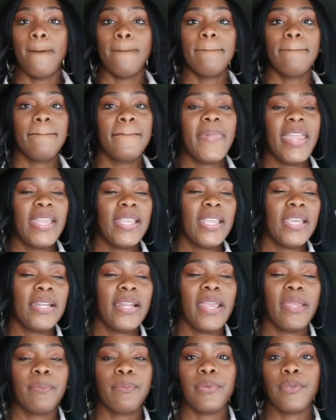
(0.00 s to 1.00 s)
Make
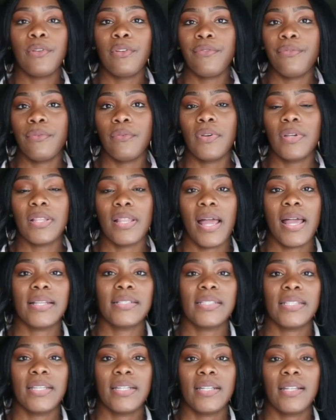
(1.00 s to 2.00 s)
it a beautiful
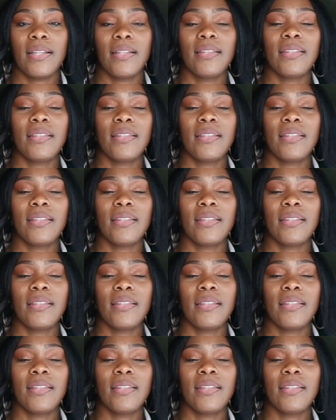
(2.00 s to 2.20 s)
closet.